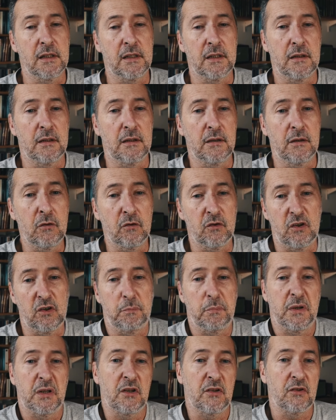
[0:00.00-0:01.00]
not just
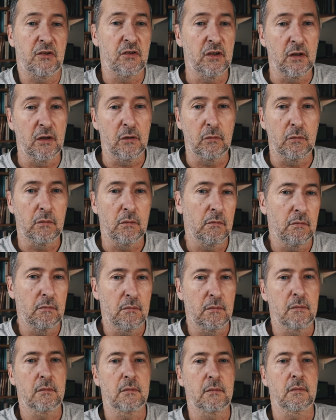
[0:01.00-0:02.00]
because, you know,
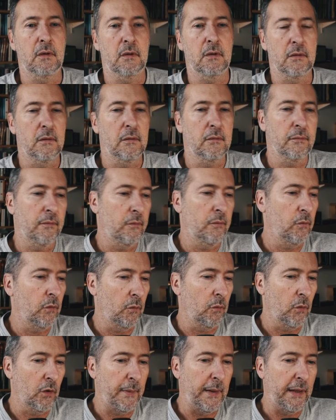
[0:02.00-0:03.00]

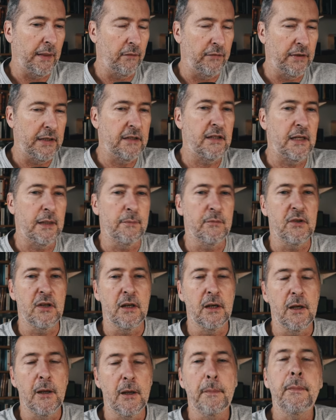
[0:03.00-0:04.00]
what about the victims,
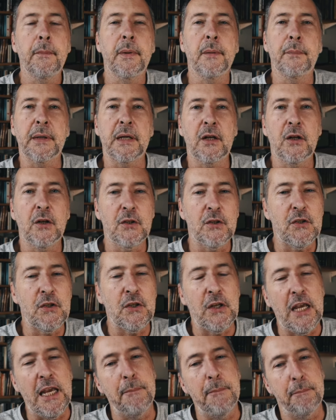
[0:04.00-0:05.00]
but because
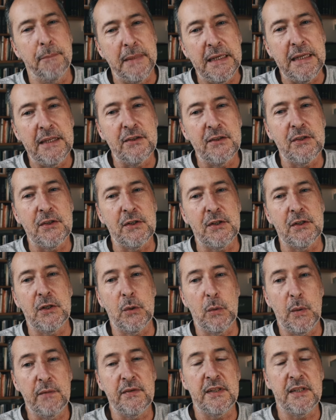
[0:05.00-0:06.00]
it means that
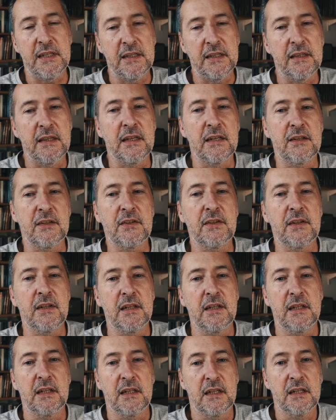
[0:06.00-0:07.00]
whoever did this
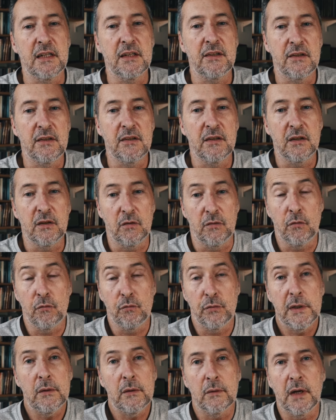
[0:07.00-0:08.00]
is, you know, the
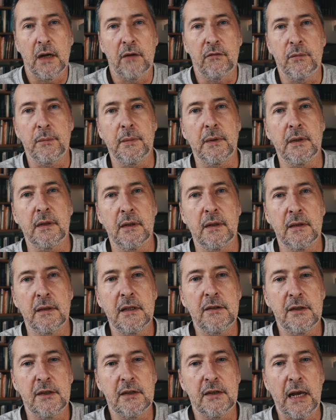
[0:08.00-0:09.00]
real government, and
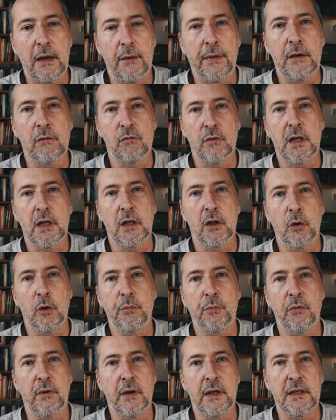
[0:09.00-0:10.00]
this is how they really
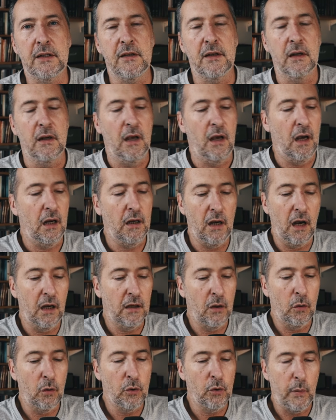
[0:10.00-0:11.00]
operate. I
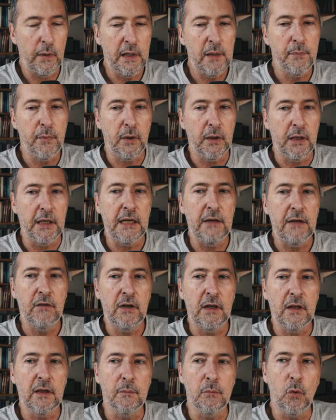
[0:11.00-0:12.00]
don't know anybody, even
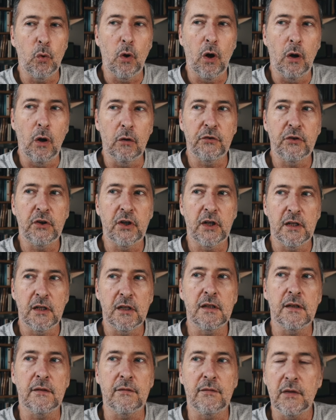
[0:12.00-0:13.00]
in the more
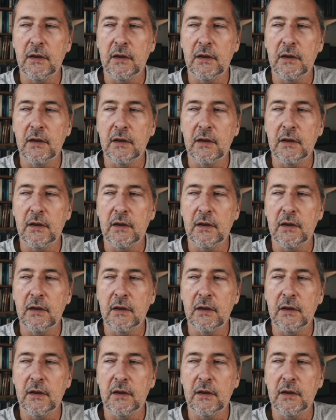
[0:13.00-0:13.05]
alternative,